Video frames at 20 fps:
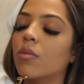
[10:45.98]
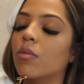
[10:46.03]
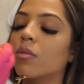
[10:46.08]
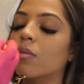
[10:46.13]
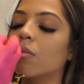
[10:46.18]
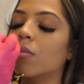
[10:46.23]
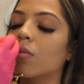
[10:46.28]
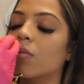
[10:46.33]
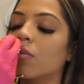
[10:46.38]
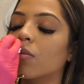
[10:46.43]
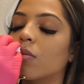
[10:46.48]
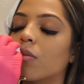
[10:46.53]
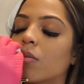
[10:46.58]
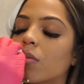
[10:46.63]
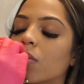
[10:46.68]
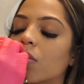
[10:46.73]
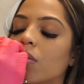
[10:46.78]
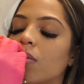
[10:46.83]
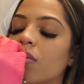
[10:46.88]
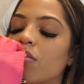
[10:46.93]

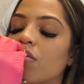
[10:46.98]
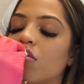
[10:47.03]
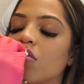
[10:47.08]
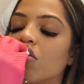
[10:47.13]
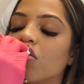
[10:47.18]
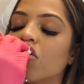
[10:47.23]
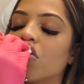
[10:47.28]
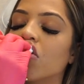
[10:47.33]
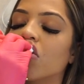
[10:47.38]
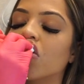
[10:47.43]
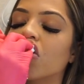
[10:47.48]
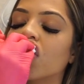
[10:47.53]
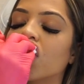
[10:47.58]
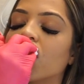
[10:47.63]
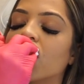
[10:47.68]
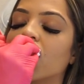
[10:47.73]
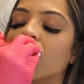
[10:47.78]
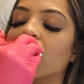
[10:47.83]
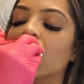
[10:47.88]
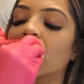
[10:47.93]

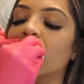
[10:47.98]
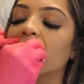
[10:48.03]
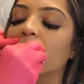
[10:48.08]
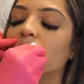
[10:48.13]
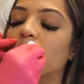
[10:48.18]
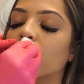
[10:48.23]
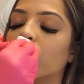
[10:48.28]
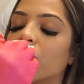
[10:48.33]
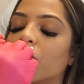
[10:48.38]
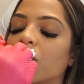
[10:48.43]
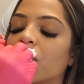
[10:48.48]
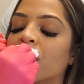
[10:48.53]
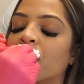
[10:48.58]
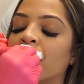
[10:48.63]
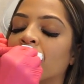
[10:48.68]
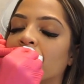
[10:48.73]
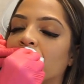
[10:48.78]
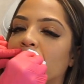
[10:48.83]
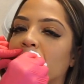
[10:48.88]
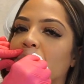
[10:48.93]

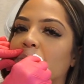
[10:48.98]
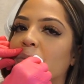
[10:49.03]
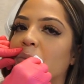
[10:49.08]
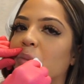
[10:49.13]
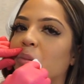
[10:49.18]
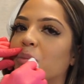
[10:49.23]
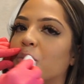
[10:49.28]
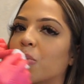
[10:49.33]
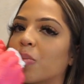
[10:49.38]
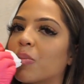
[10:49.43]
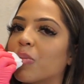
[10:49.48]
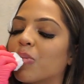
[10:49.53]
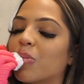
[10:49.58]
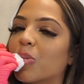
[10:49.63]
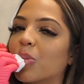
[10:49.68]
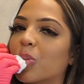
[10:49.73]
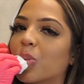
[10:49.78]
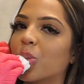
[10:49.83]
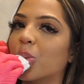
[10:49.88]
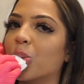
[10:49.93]

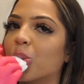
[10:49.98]
(silence)